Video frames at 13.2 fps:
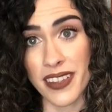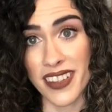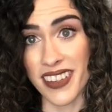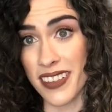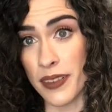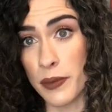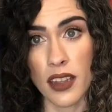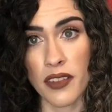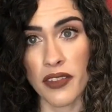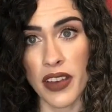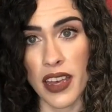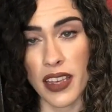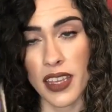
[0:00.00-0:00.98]
So
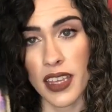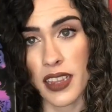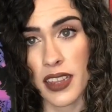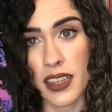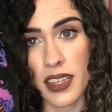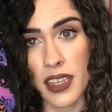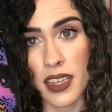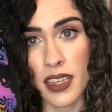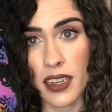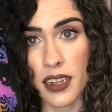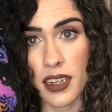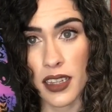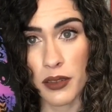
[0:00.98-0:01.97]
if I get the
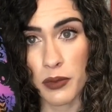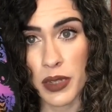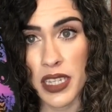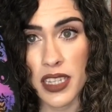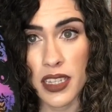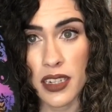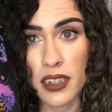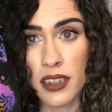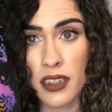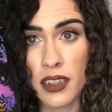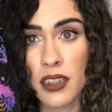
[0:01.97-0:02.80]
Halloween